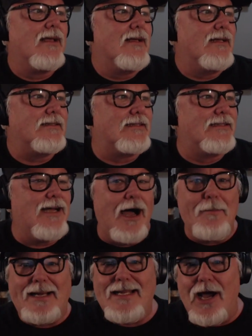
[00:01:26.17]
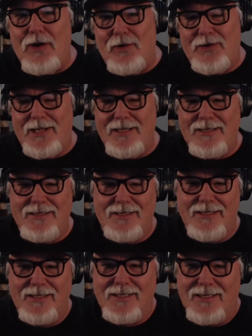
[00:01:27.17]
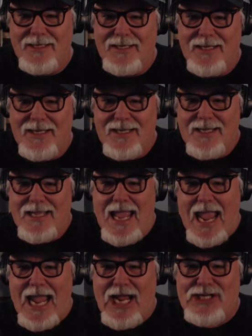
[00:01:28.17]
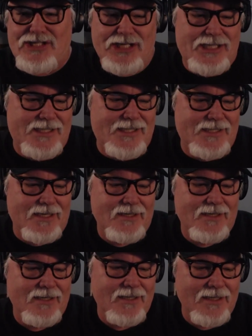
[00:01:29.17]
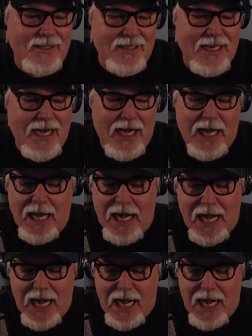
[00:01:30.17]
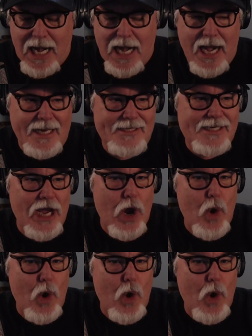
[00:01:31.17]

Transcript: This is Tom MacDonald. Ashes. Let's go.